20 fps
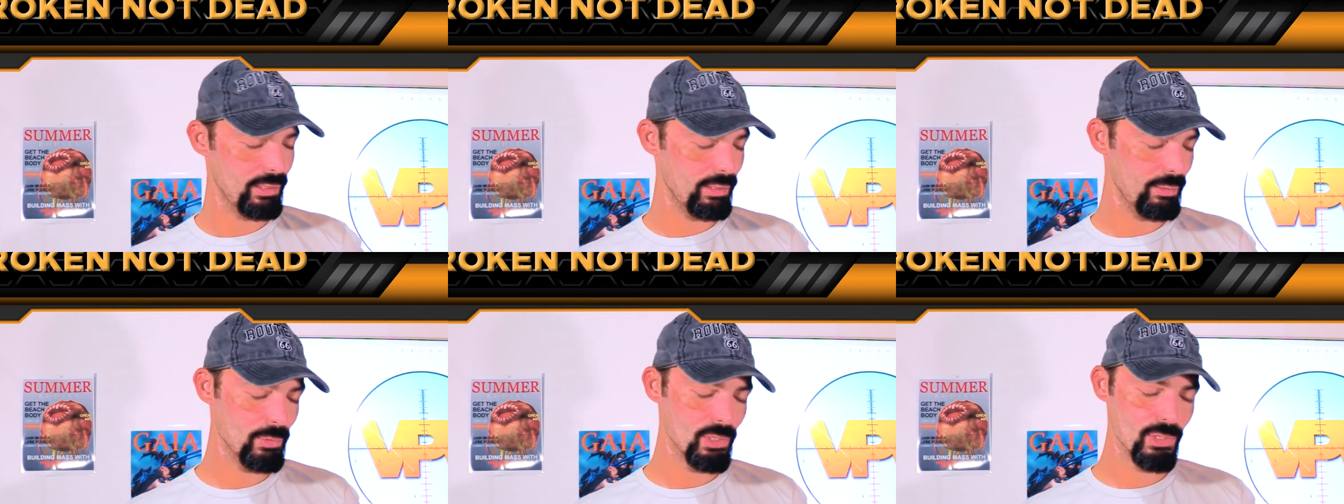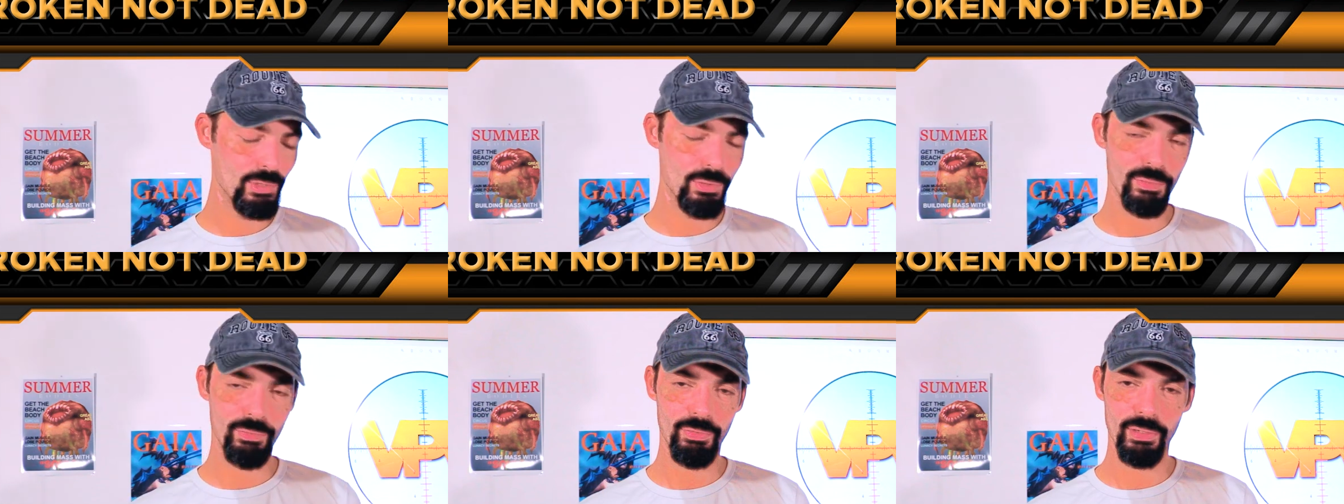and
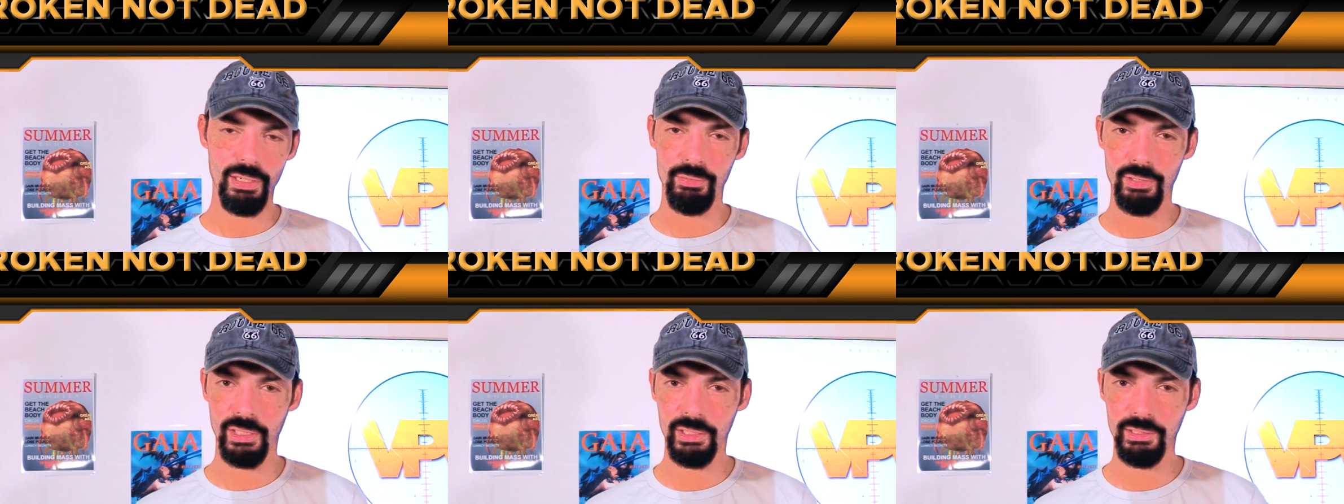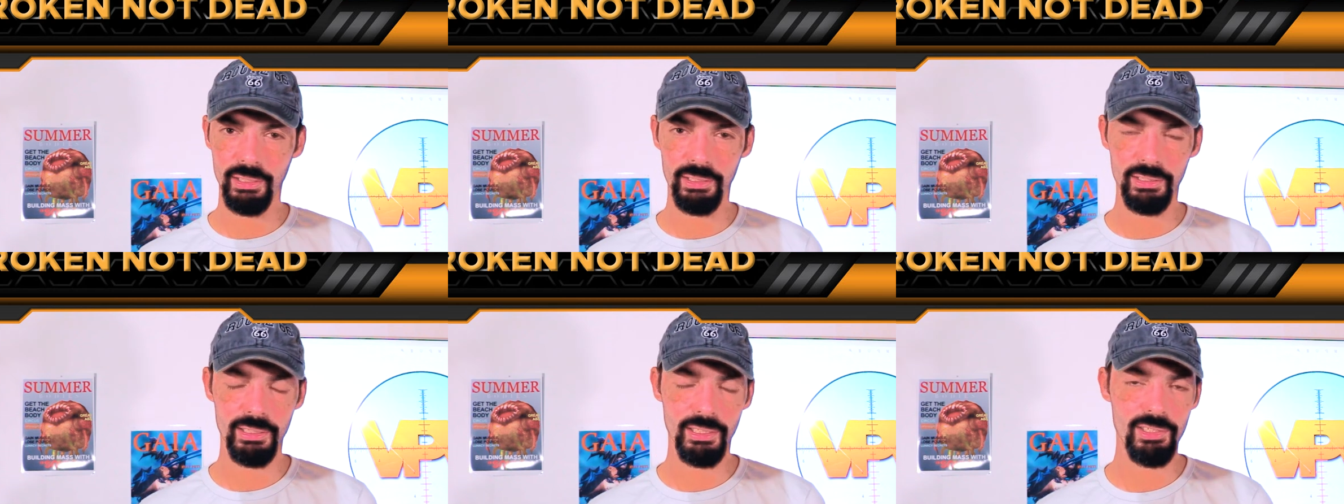also with
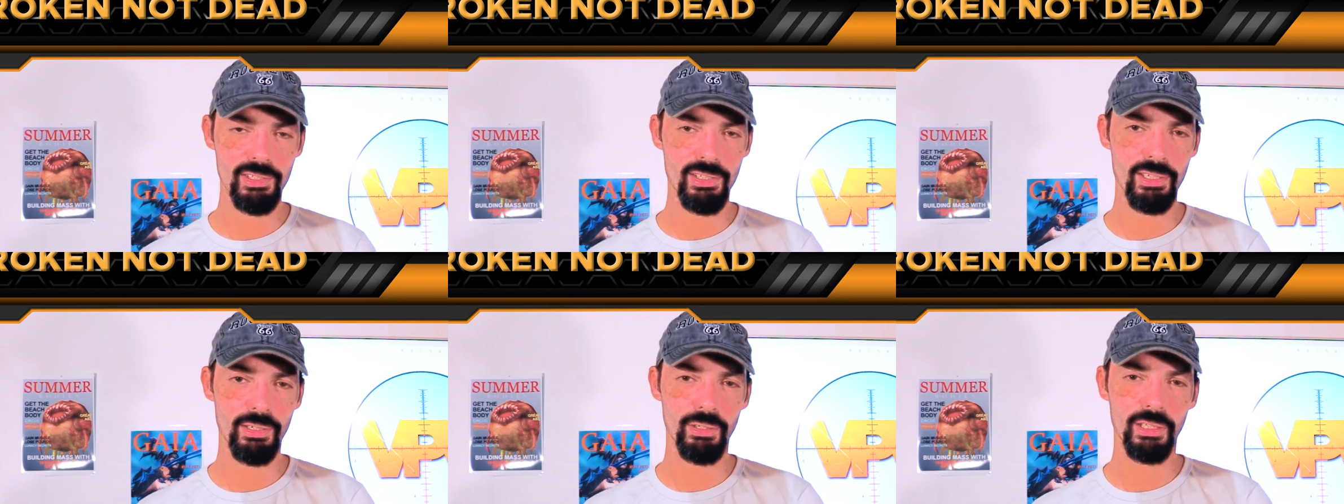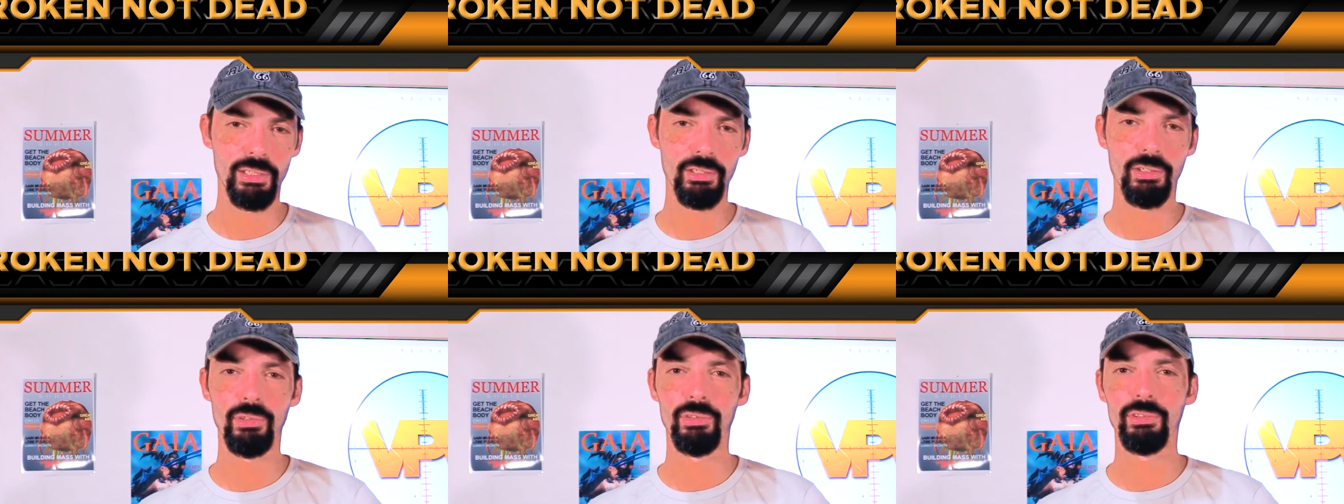everything that is
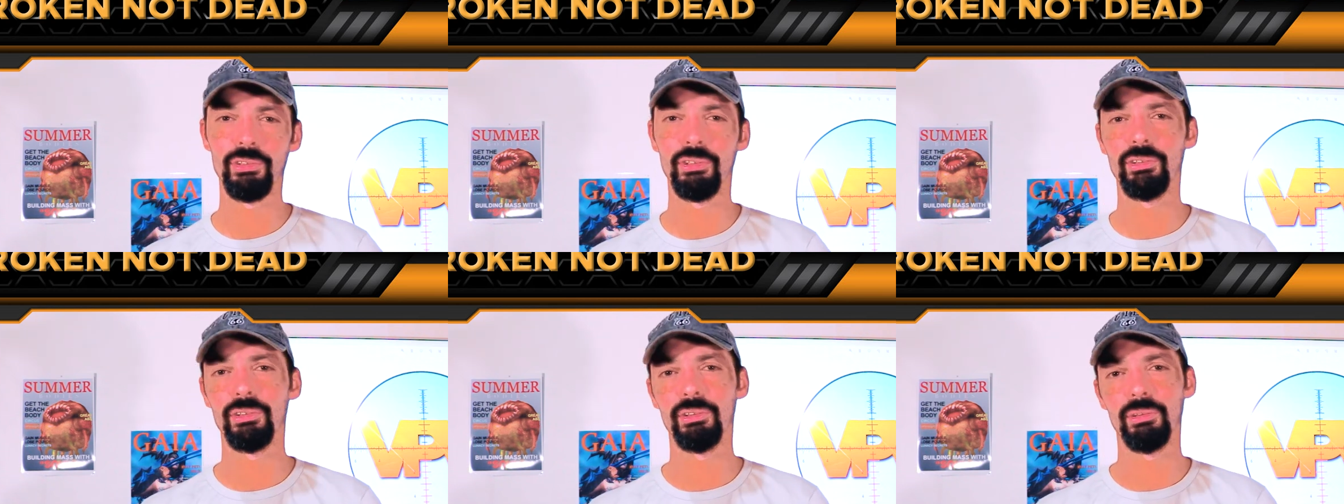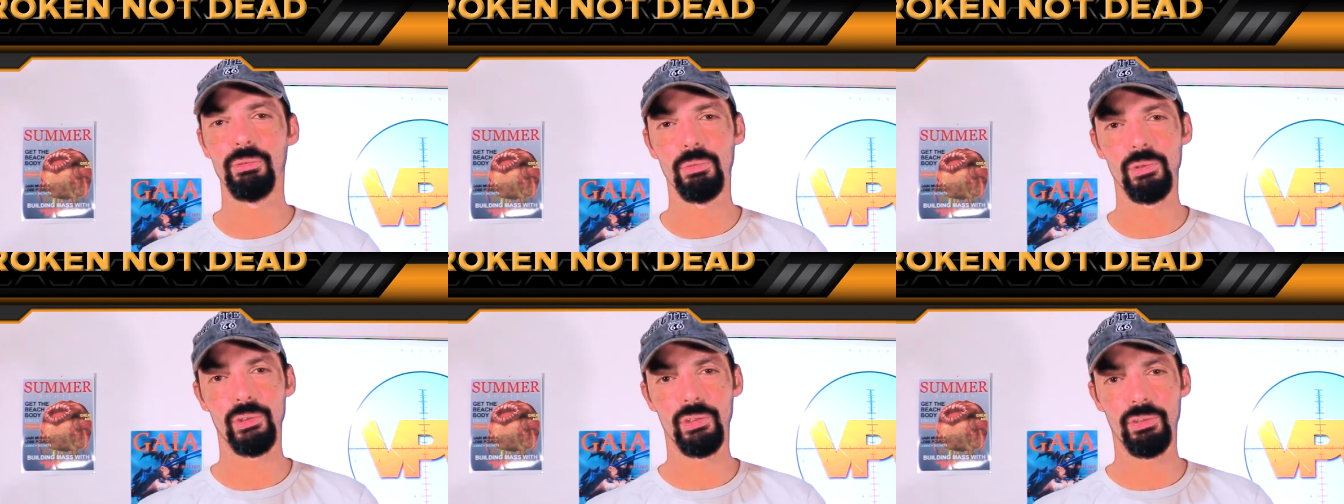already going on in
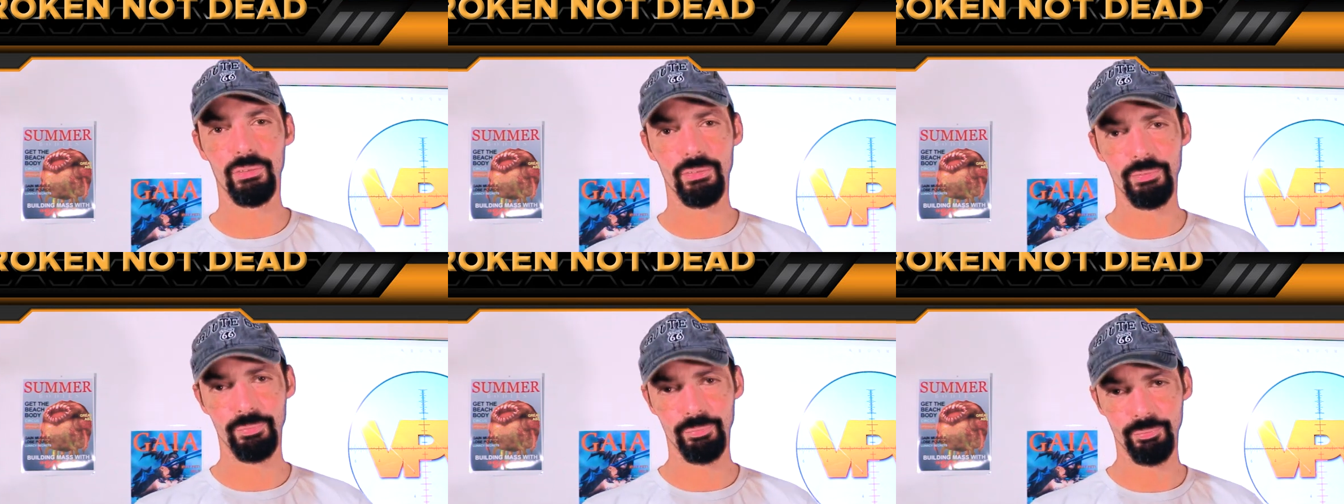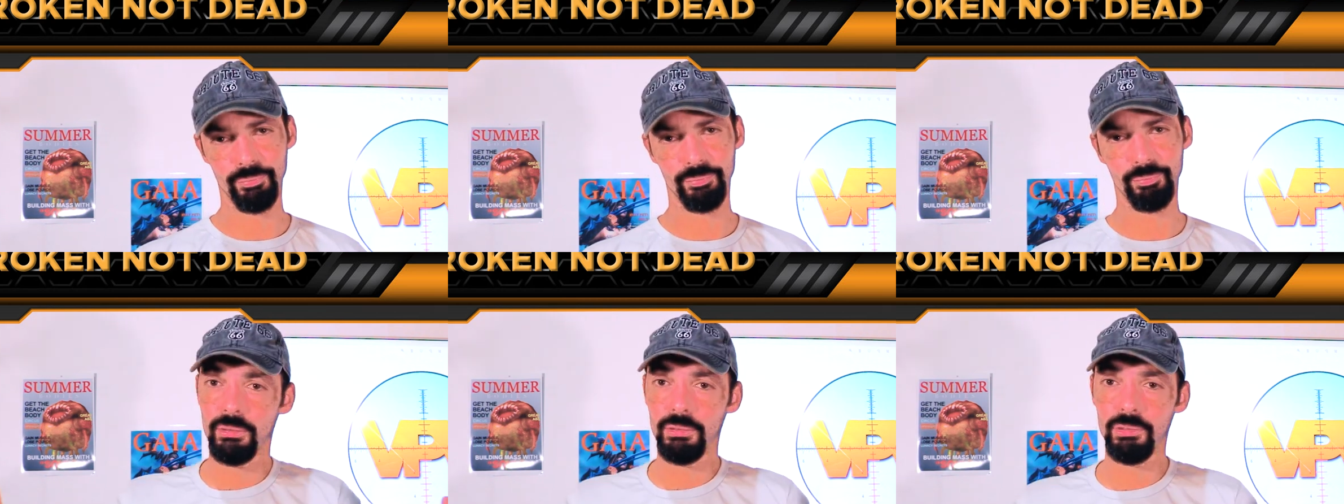the world,
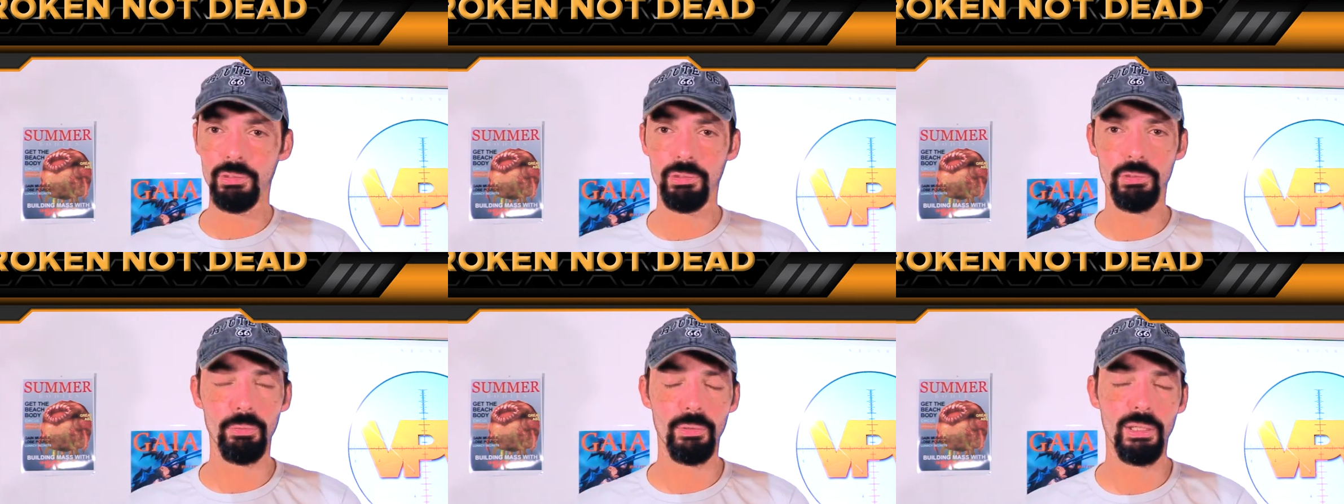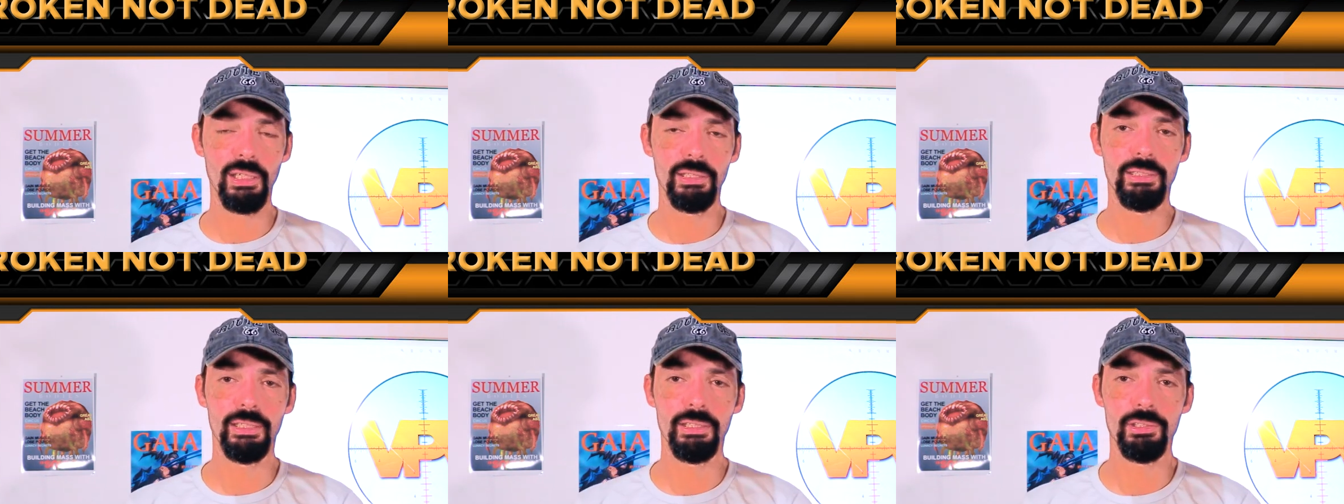do the
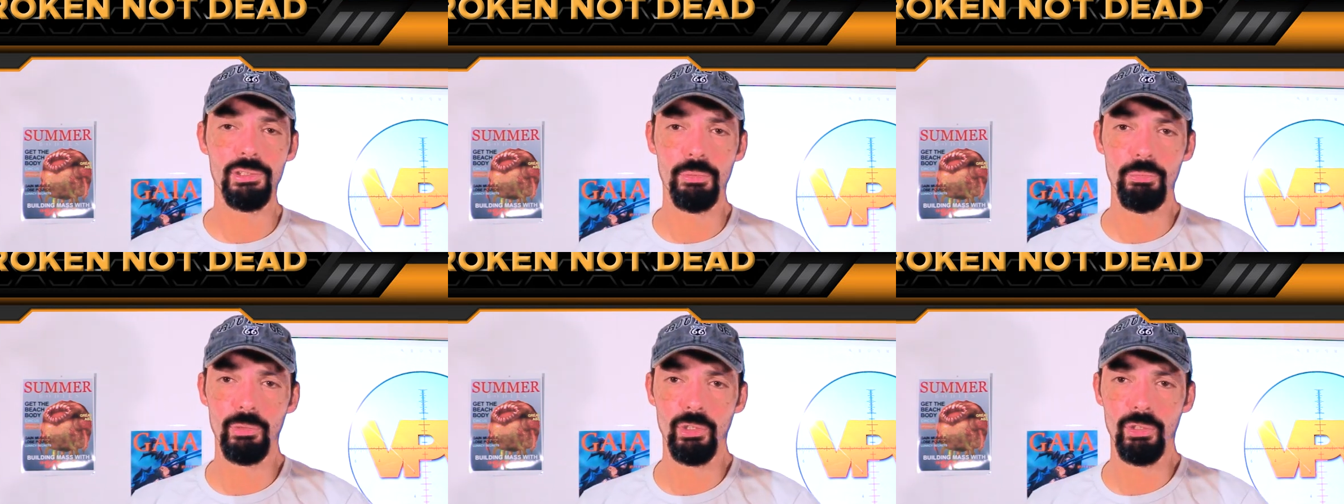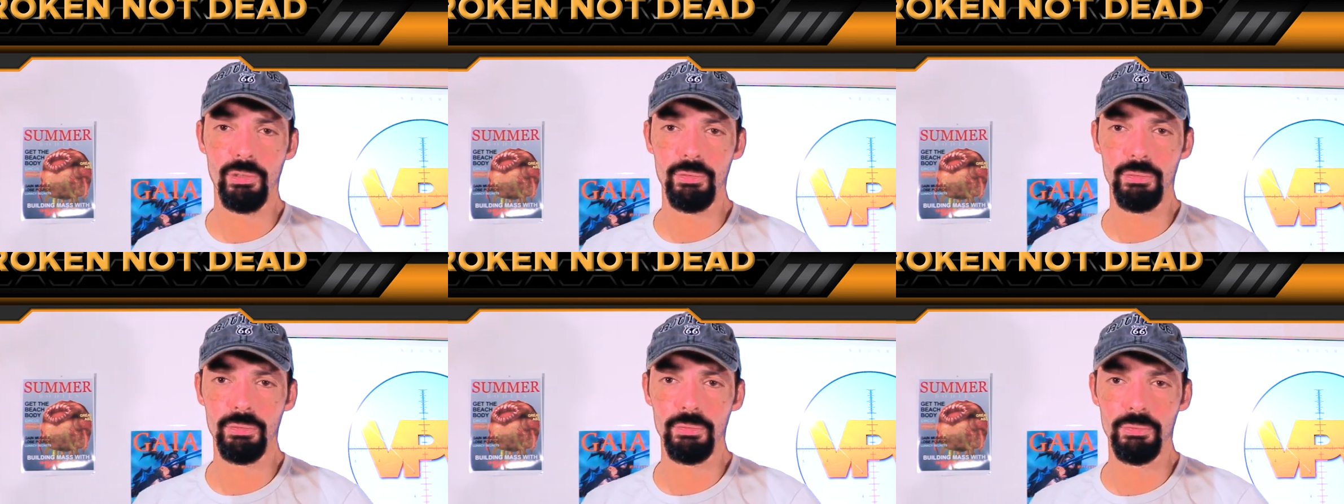right thing
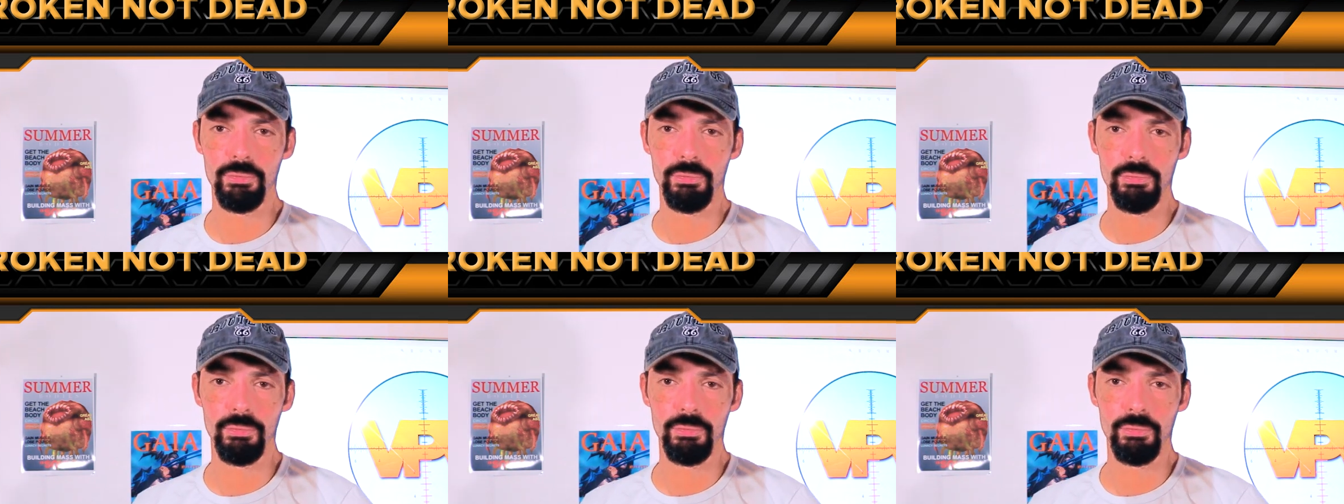tomorrow.